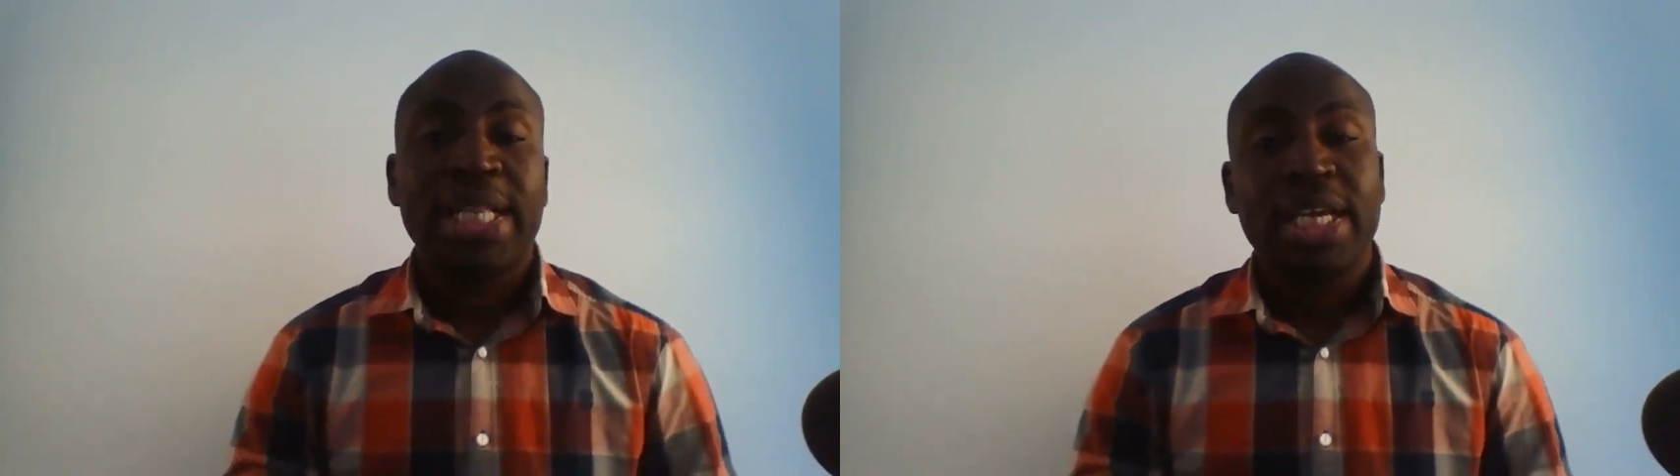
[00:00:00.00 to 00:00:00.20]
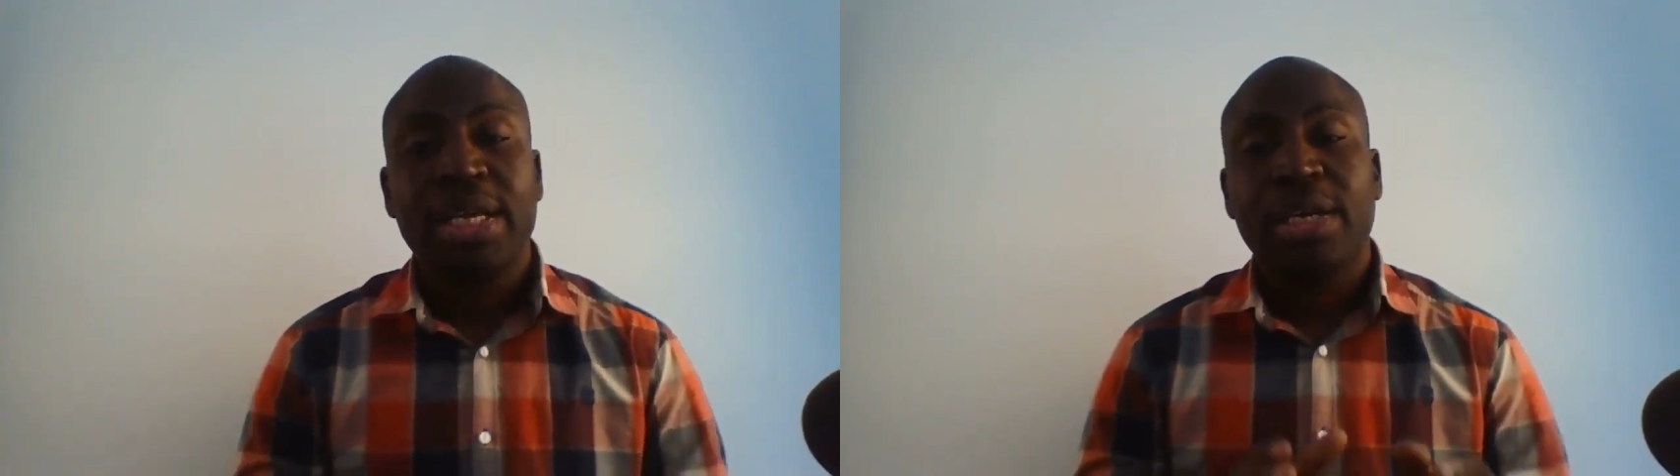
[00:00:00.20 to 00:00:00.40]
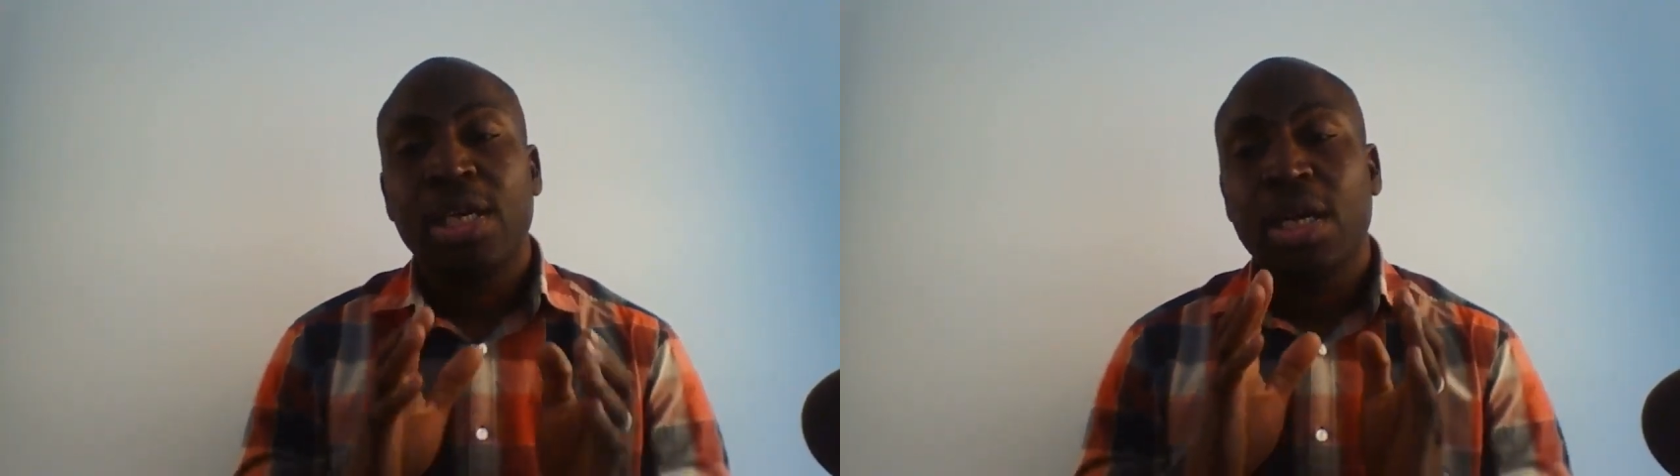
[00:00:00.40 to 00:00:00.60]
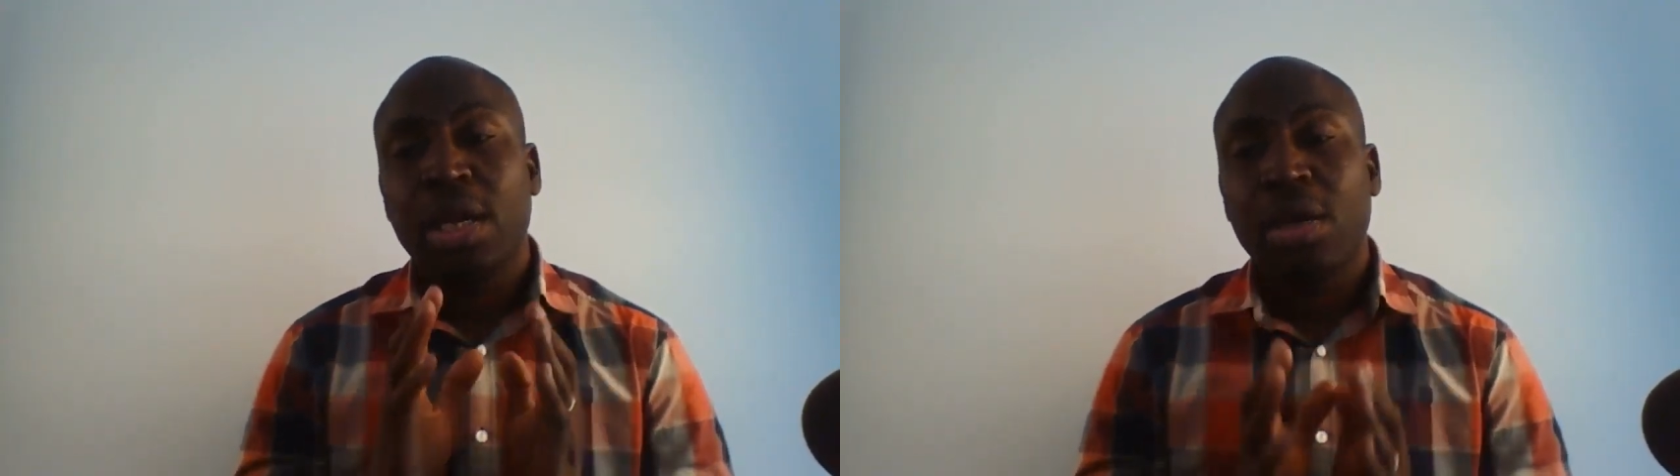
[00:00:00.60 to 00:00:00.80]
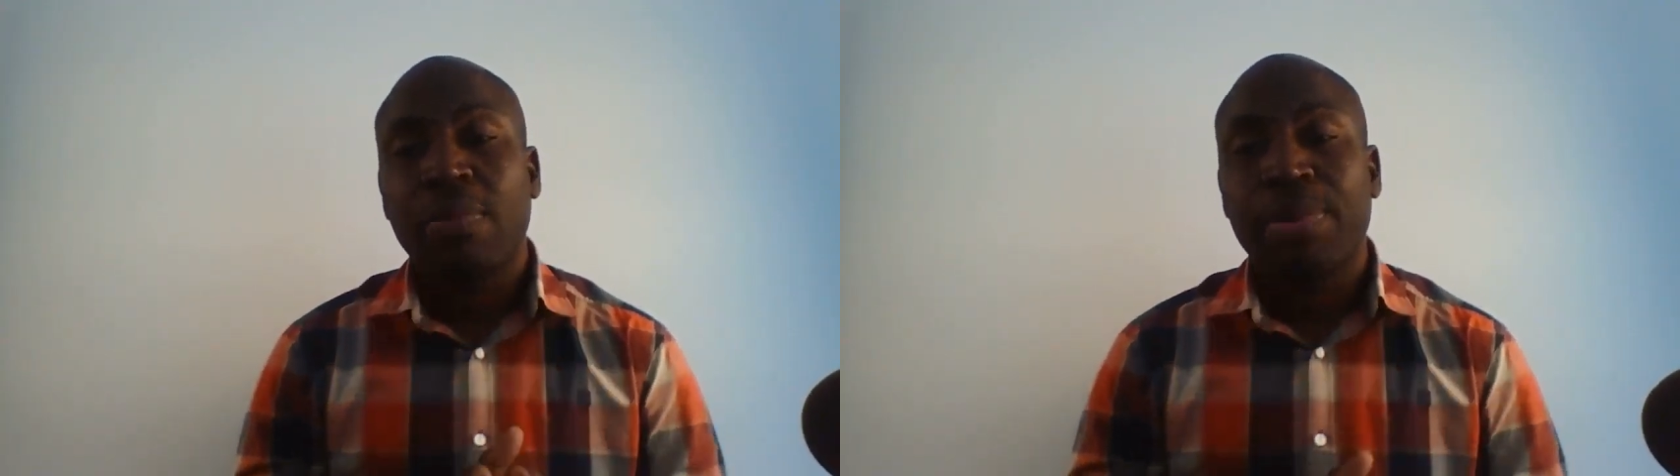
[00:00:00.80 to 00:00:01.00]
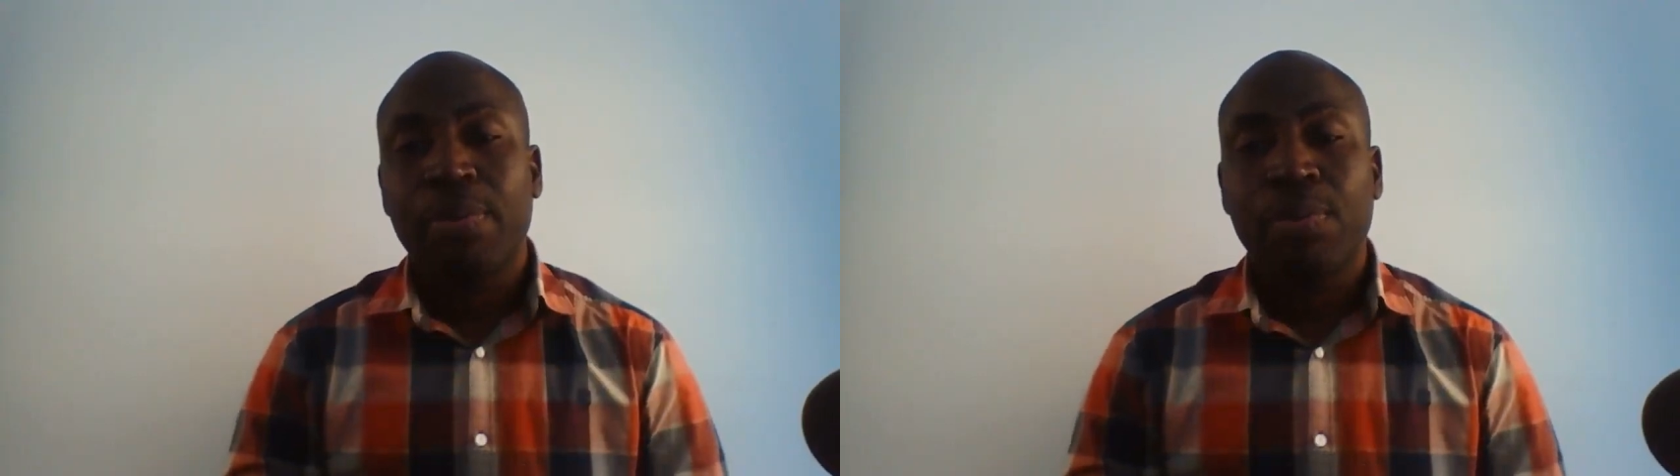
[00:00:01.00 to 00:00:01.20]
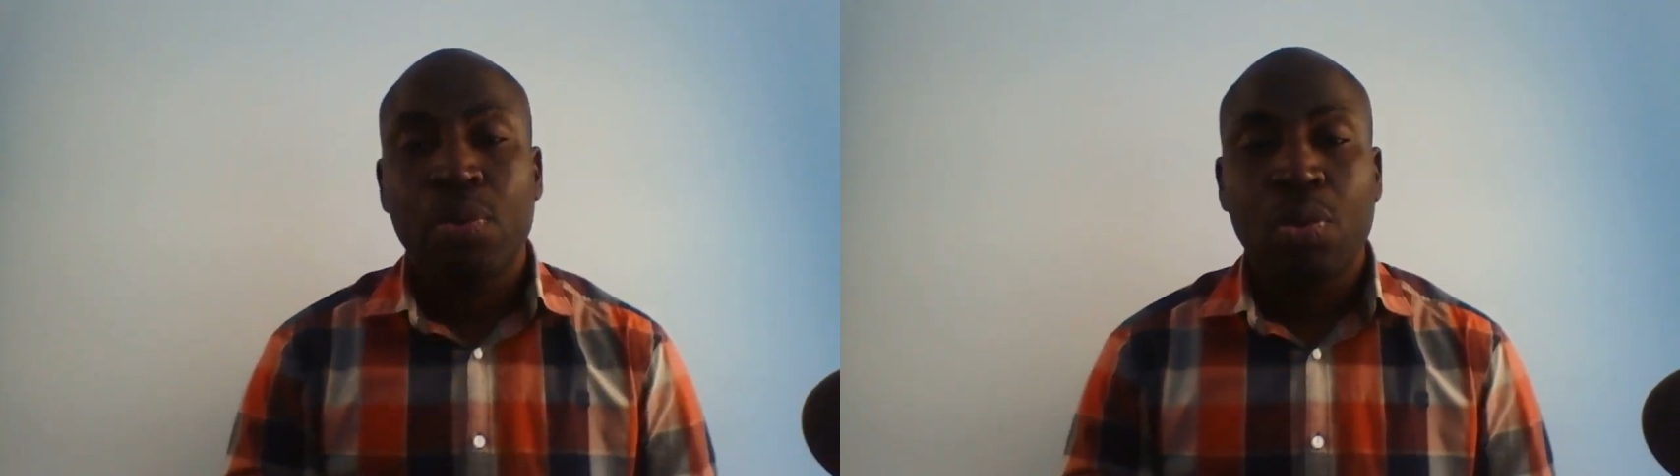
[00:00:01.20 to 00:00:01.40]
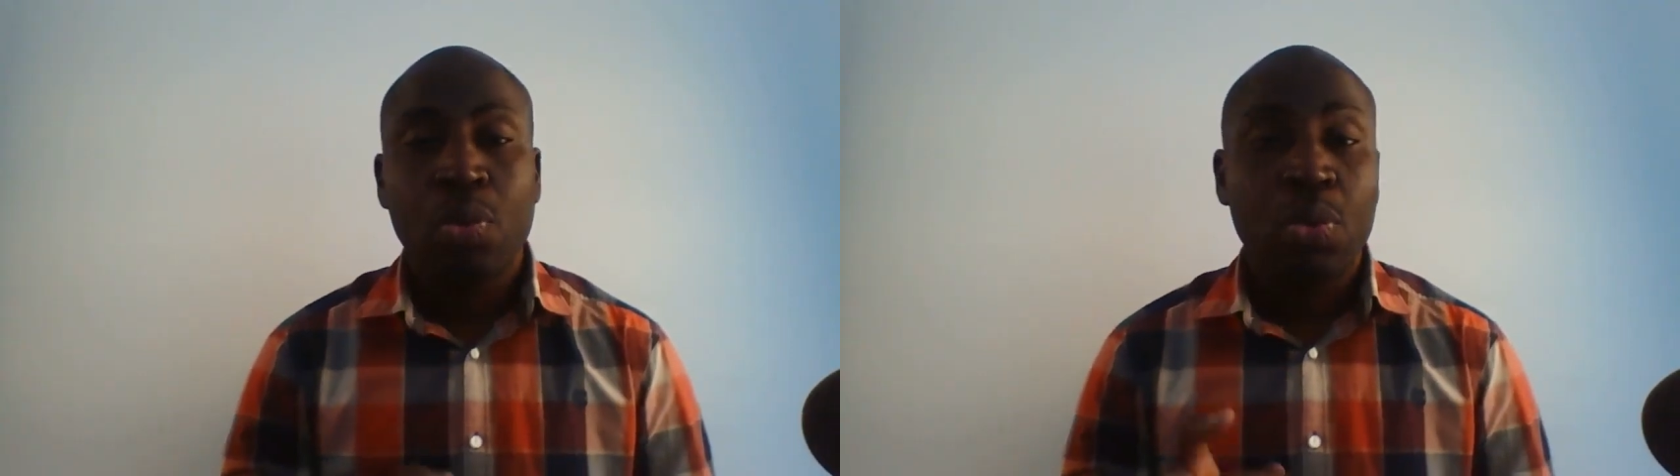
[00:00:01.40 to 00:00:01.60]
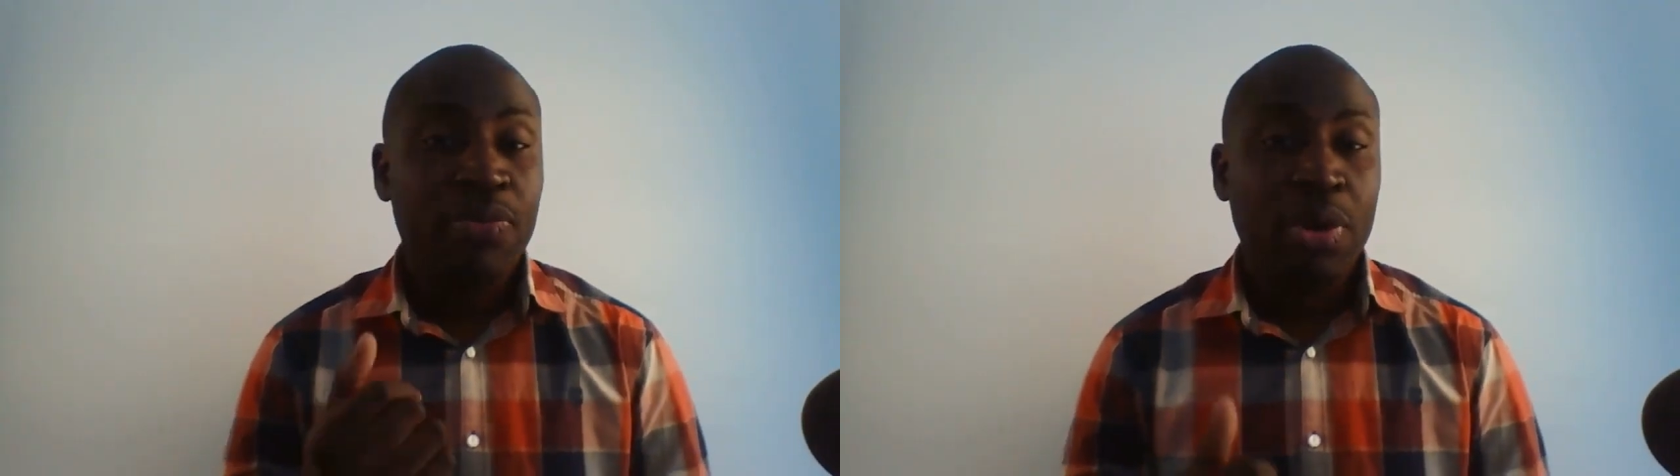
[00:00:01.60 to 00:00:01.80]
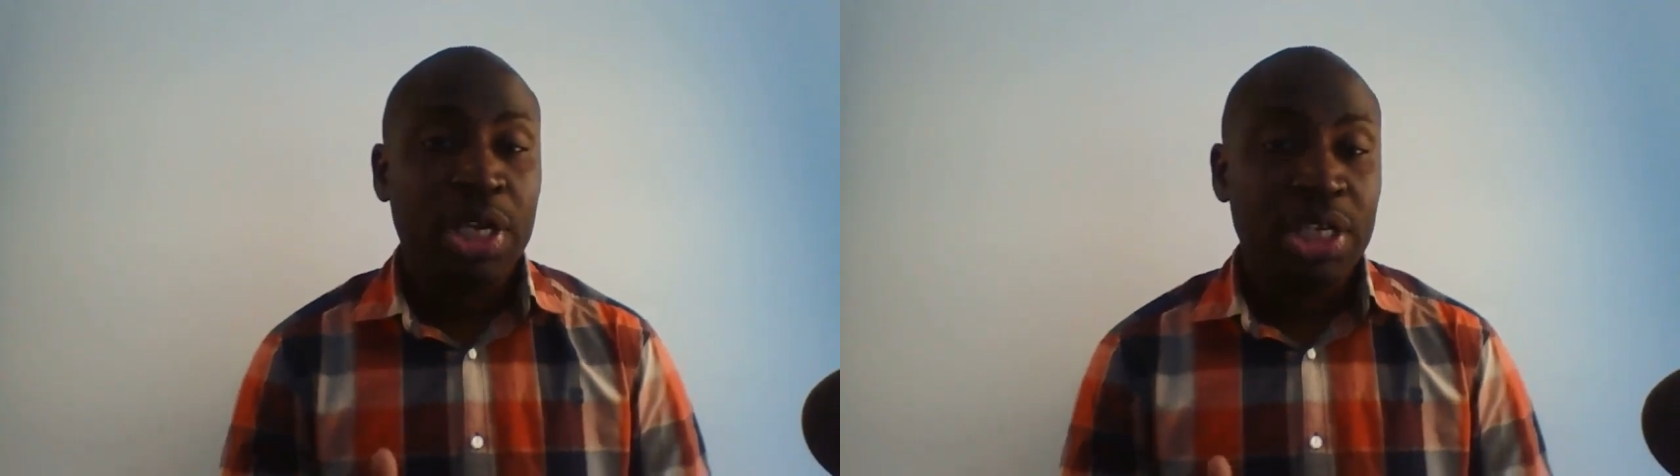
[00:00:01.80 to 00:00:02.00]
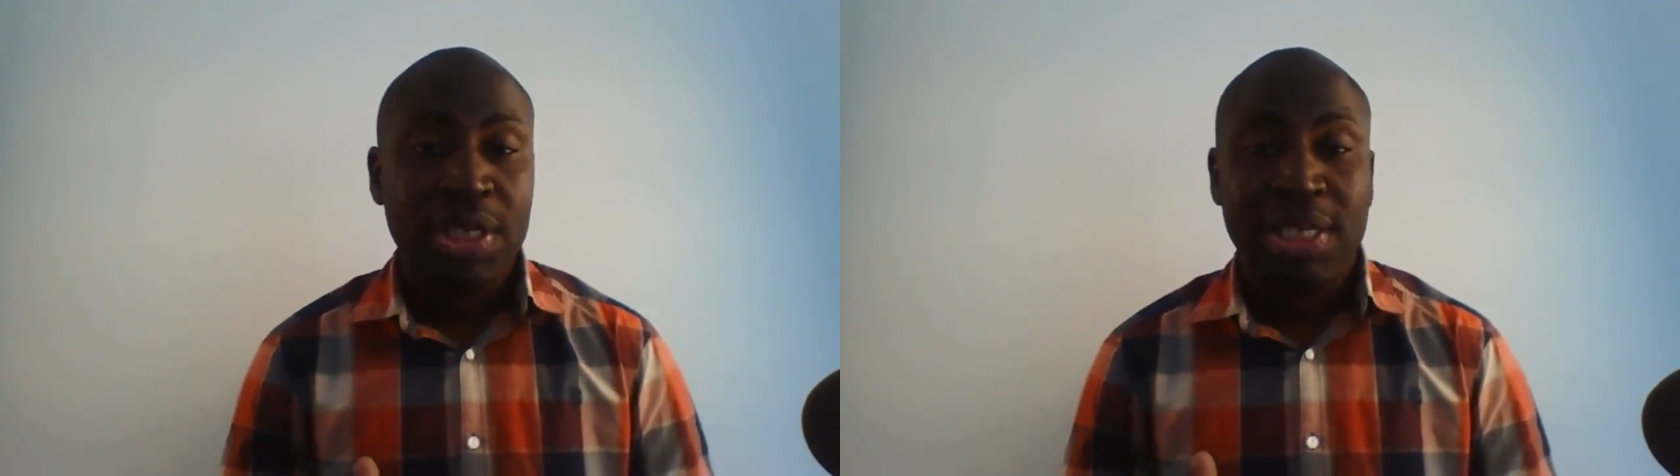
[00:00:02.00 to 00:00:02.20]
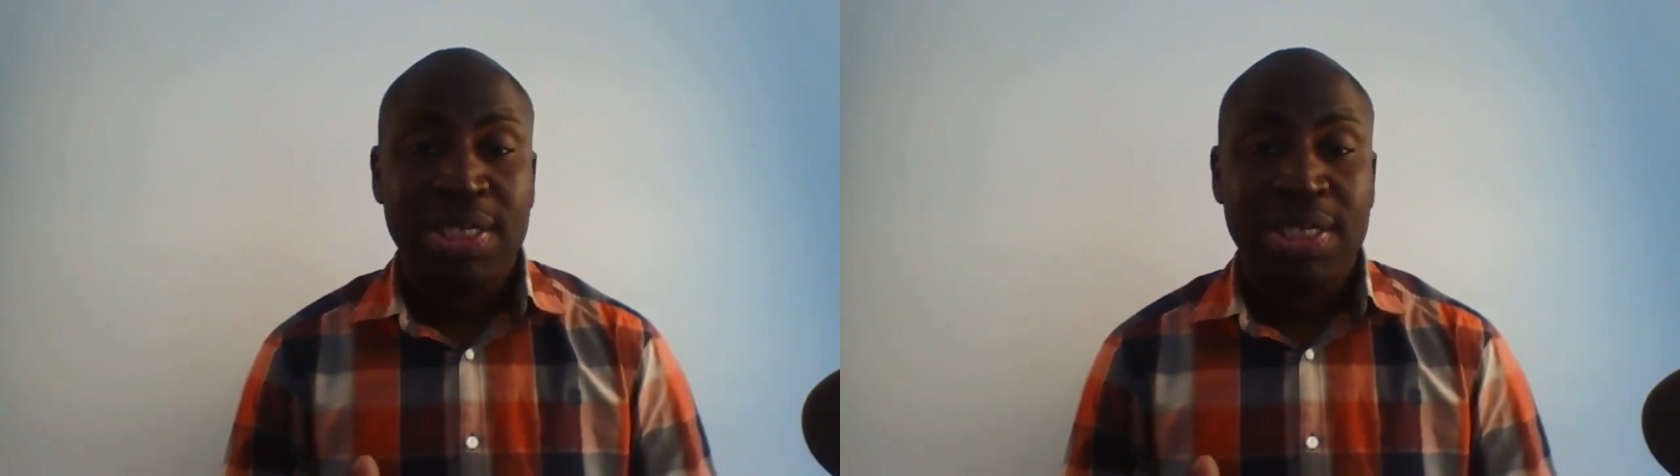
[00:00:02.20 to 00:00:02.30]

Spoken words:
I think a lot of people who fall into